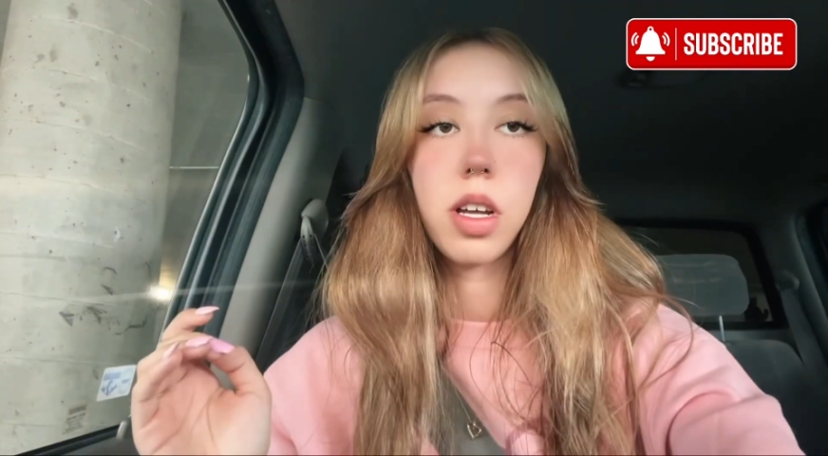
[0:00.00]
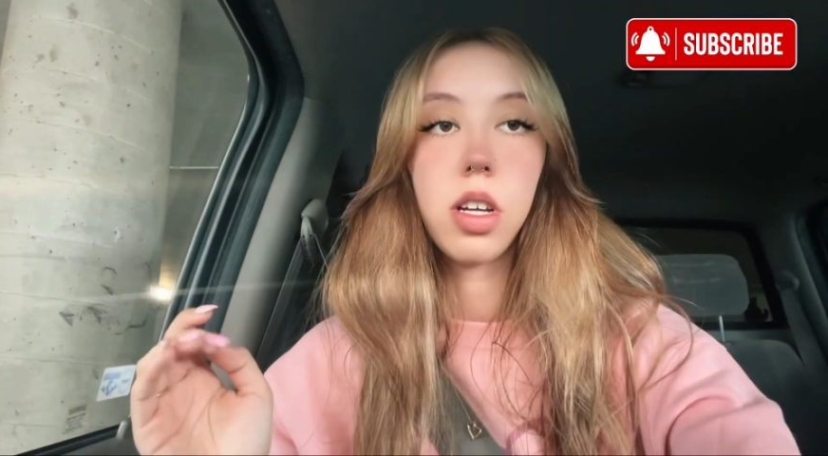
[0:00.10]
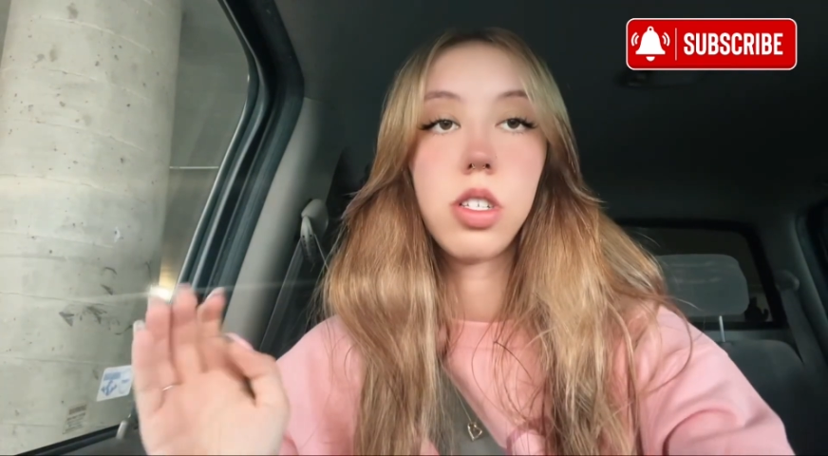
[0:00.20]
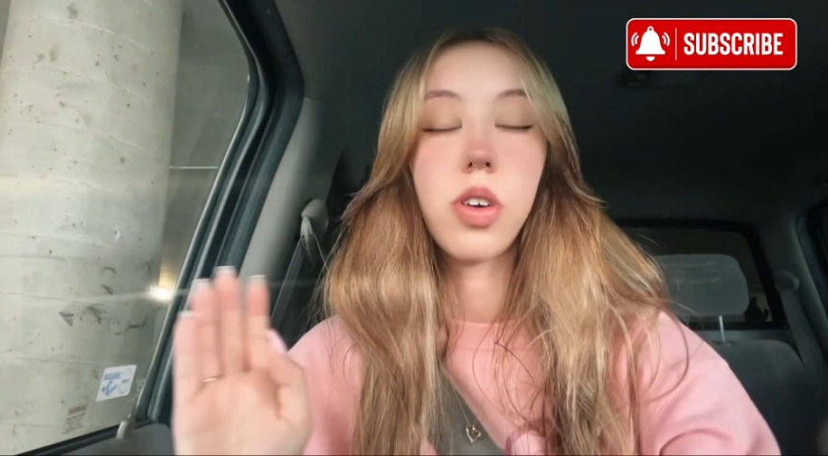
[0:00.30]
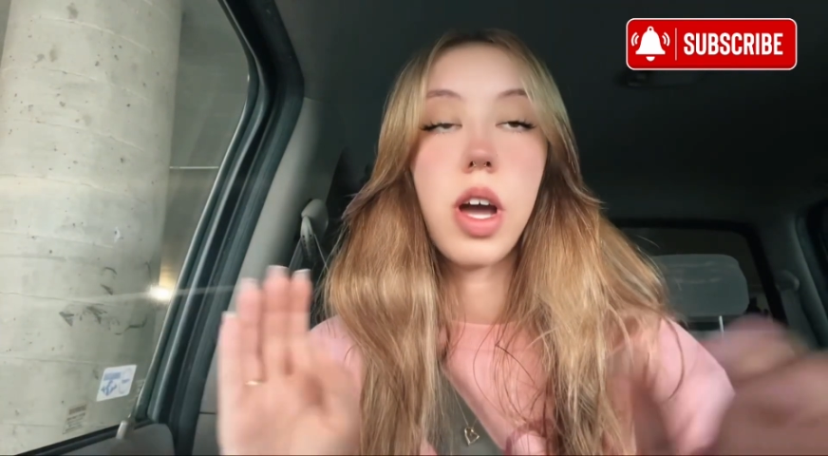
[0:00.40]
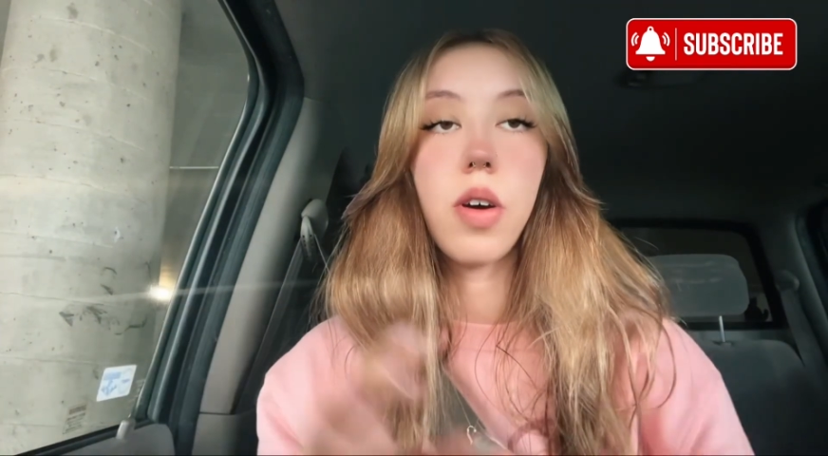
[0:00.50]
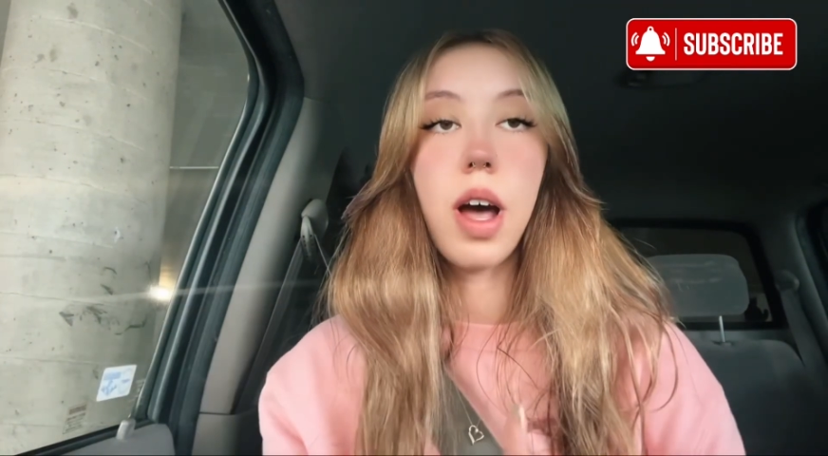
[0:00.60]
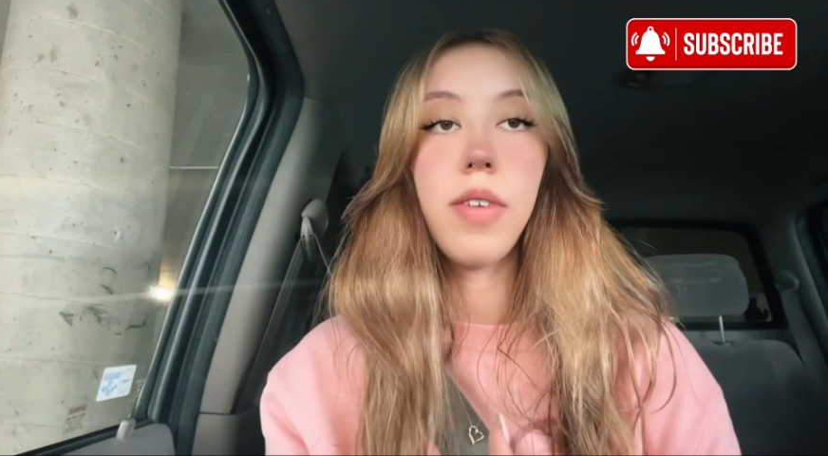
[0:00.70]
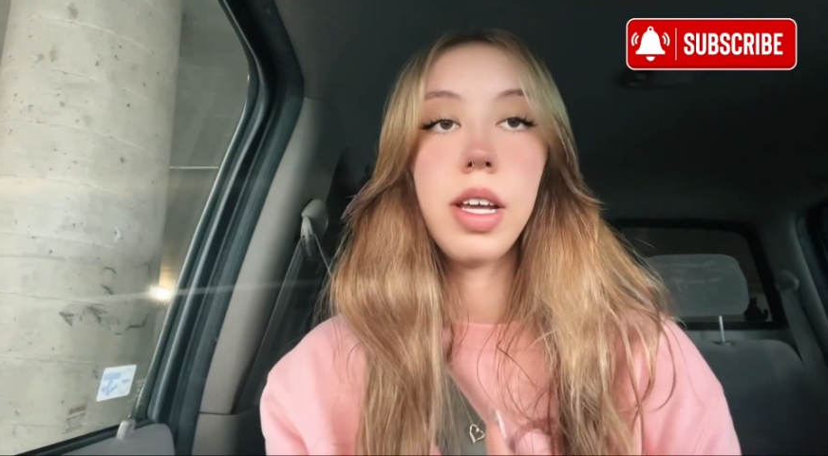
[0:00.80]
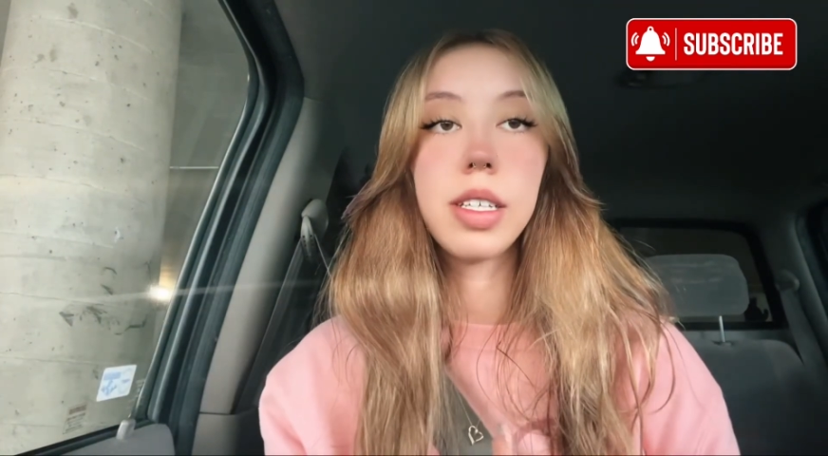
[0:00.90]
So I don't
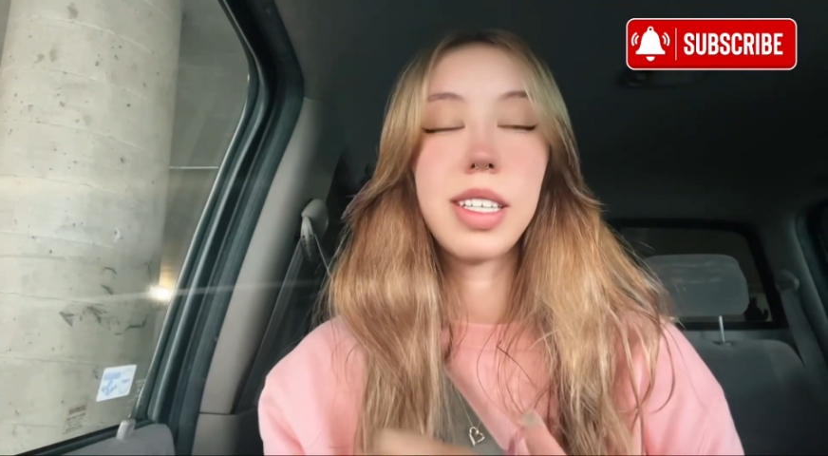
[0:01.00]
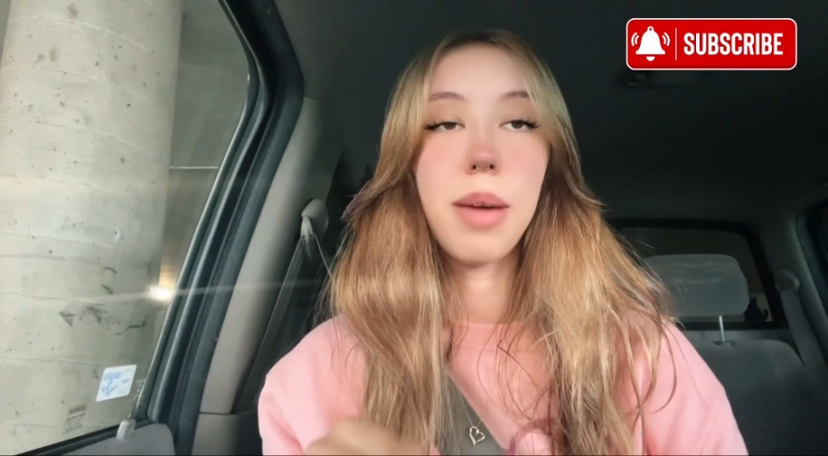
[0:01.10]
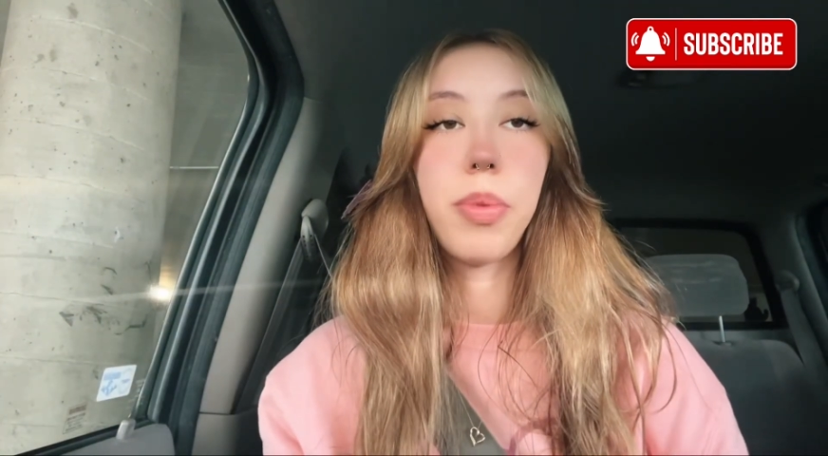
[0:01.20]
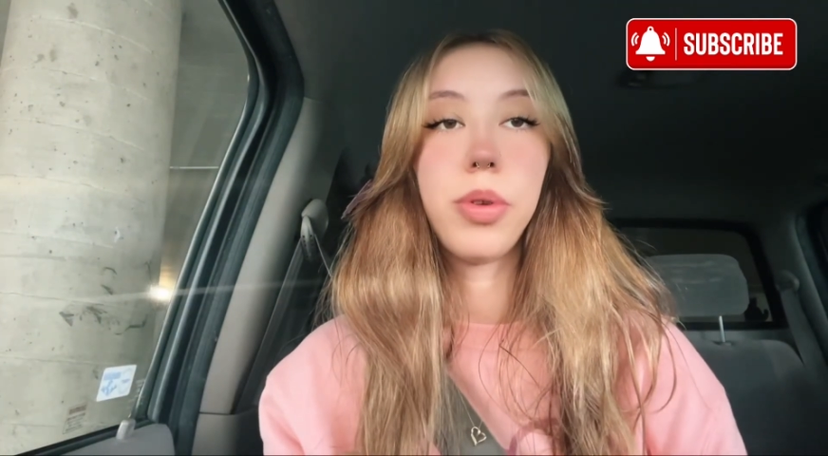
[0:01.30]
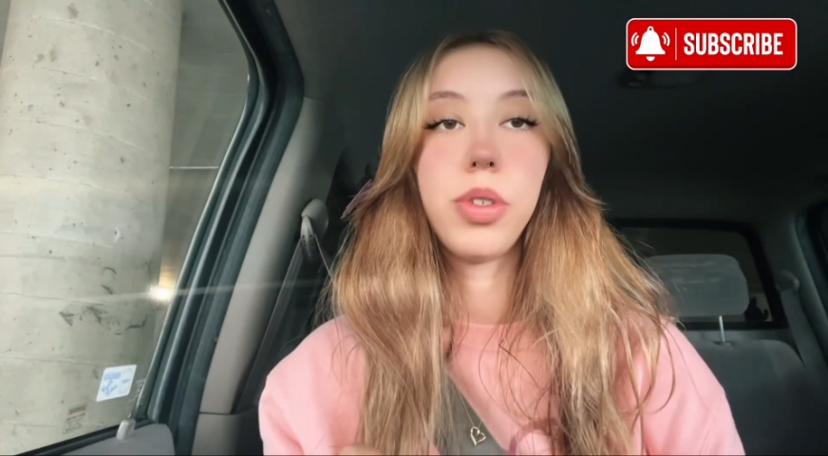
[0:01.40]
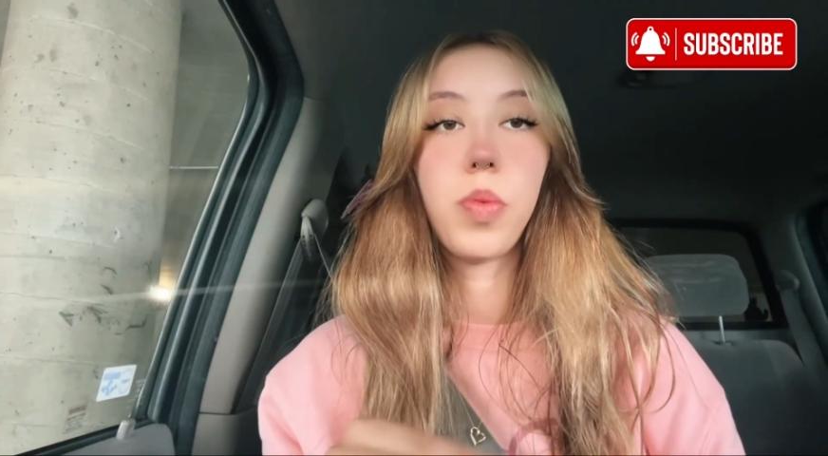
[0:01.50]
have any examples